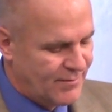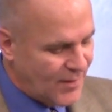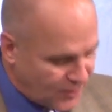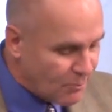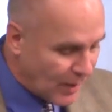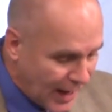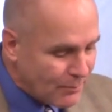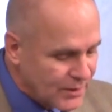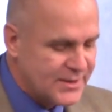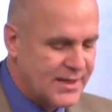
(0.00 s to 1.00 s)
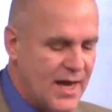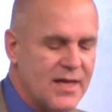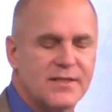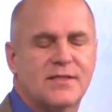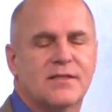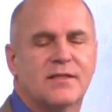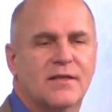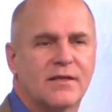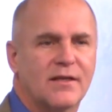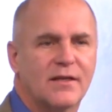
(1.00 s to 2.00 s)
that the Bible says
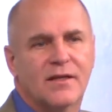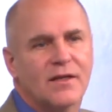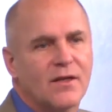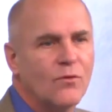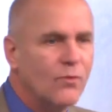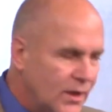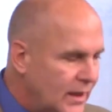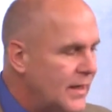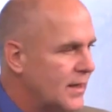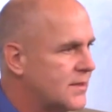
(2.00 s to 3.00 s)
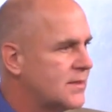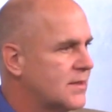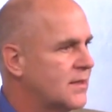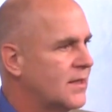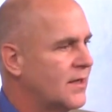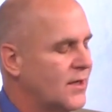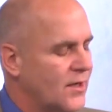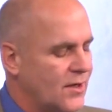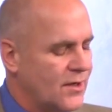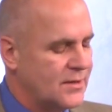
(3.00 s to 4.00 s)
will lead us
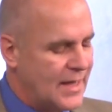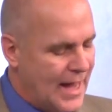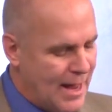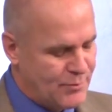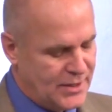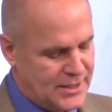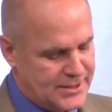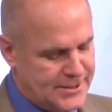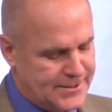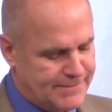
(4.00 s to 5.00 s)
to happiness.